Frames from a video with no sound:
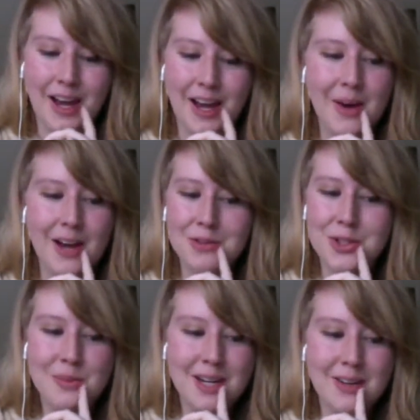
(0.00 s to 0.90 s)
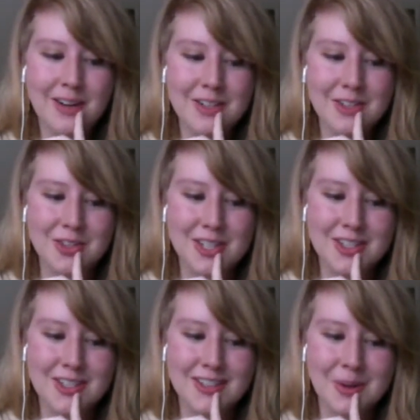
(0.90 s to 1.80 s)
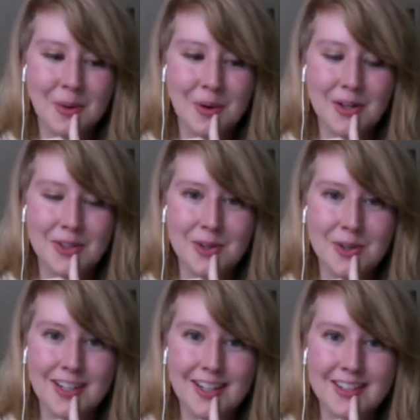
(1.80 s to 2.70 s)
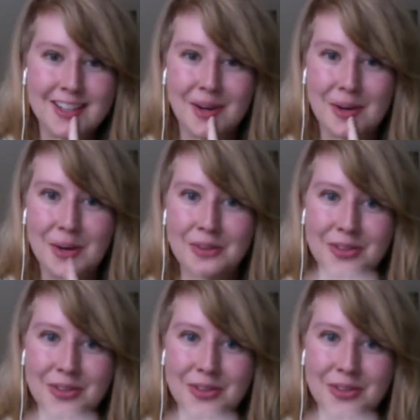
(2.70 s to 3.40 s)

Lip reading: I don't have too many registration horror stories. I don't know if